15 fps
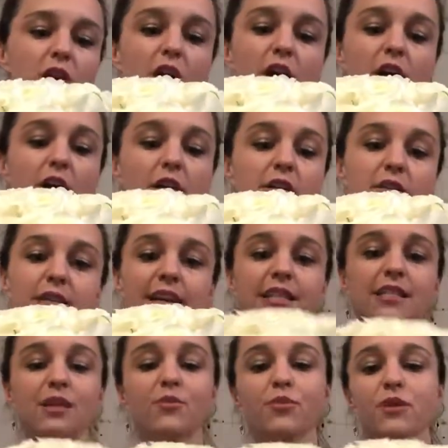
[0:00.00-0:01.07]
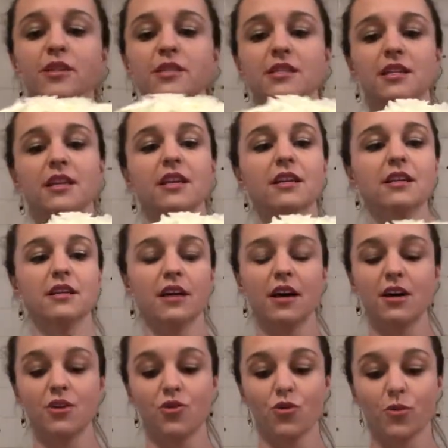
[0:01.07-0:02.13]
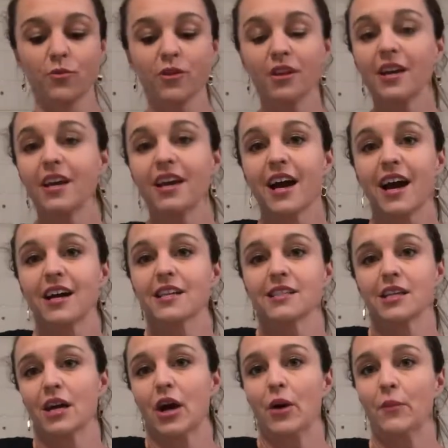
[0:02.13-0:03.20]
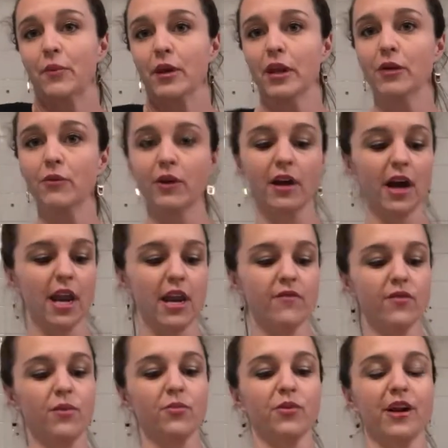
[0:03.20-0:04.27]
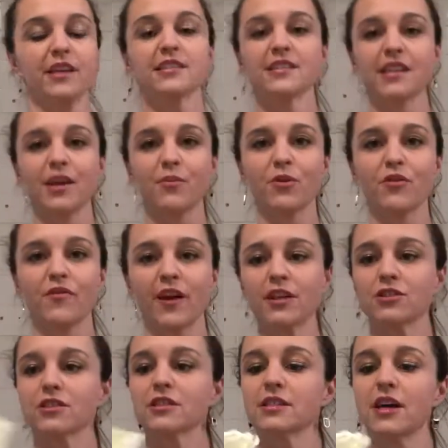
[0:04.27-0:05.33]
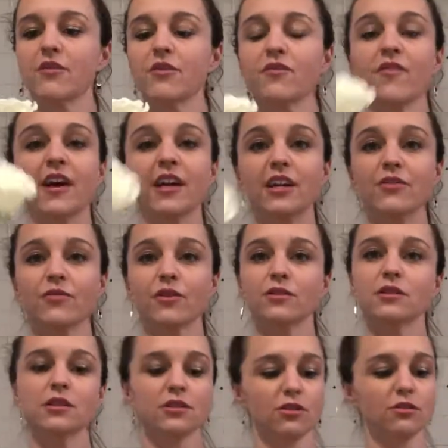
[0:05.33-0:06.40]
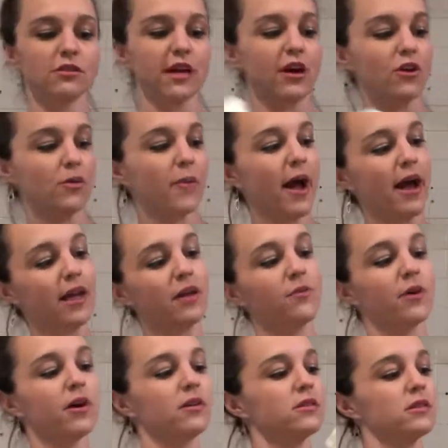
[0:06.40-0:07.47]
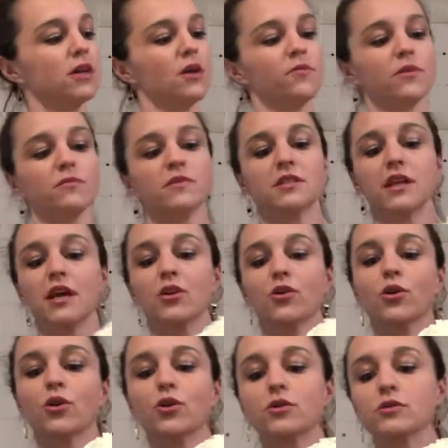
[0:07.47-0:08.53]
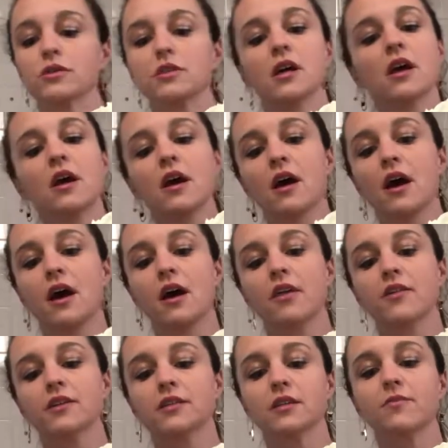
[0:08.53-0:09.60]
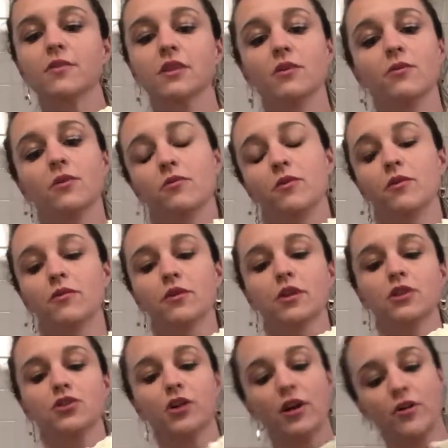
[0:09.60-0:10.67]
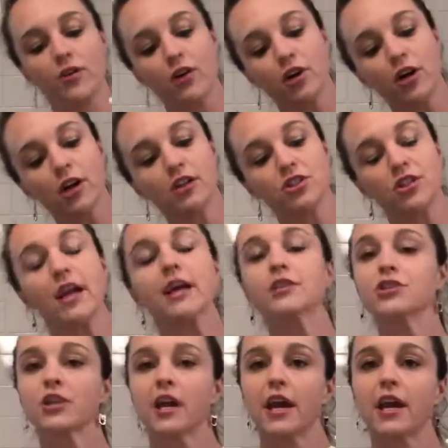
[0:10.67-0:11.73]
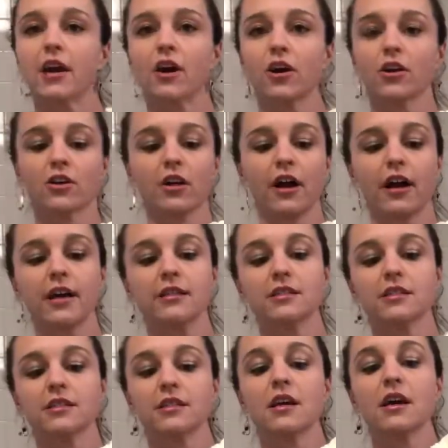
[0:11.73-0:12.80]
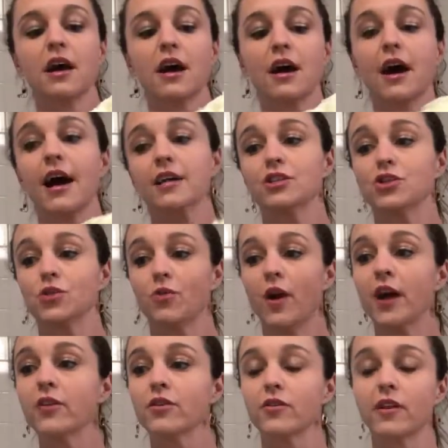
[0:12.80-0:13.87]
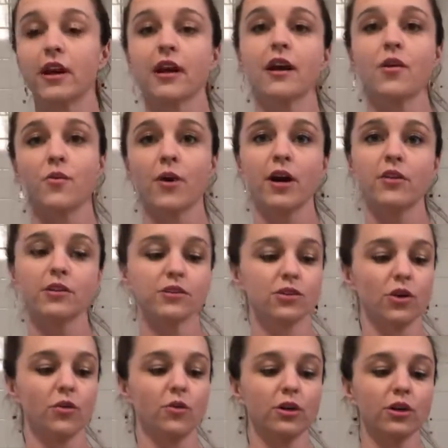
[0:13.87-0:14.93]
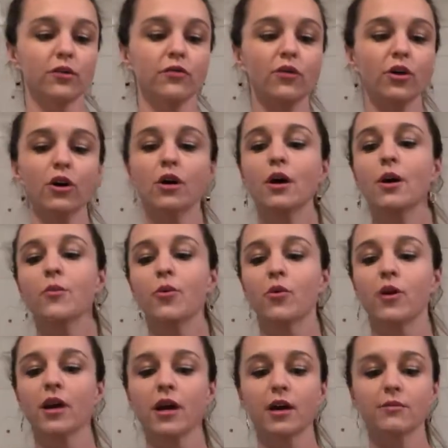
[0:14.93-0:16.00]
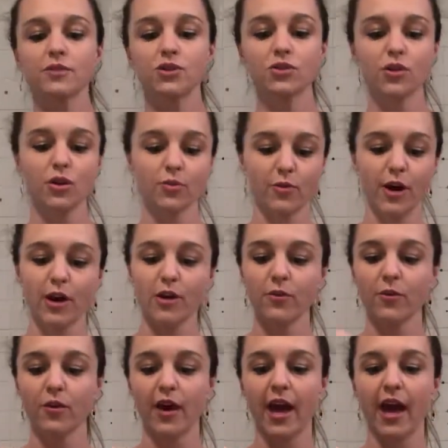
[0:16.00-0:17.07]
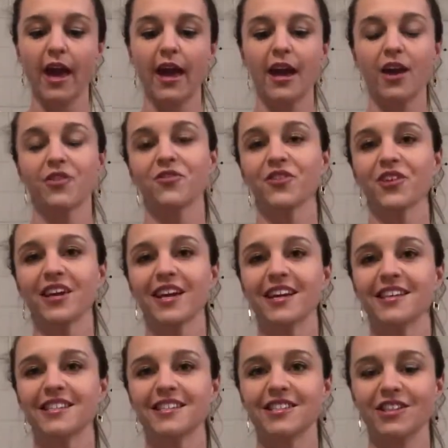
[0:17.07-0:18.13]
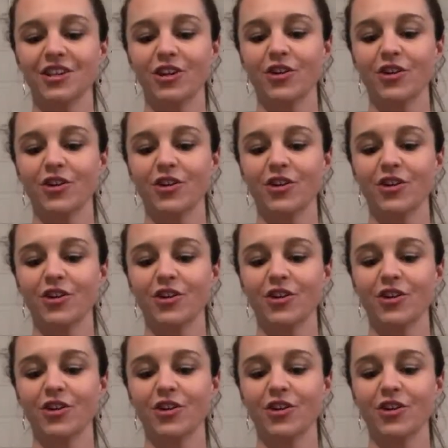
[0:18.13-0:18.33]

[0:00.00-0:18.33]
are nice and pristine. Normally, as a company, we kind of embrace the imperfections that we find in roses. Those outer packing petals help them stay closed. That's something that we really try to encourage and educate our clients as to why they're there and why they're so wonderful. But when it comes to a bridal bouquet, it really is, you